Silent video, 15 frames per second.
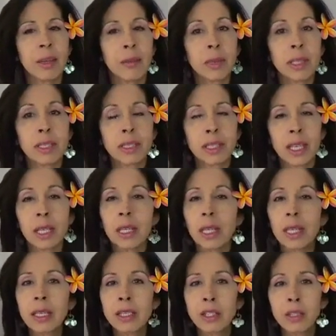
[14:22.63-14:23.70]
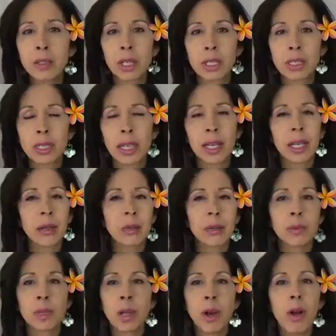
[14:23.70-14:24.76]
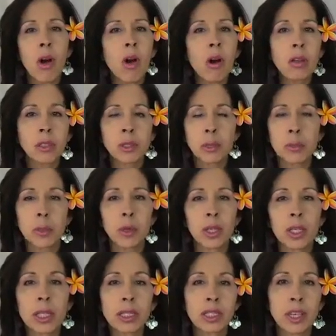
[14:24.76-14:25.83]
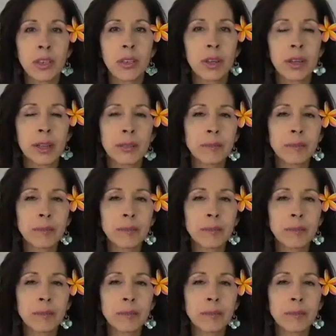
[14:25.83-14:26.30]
because I think it's so exciting when we all support each other.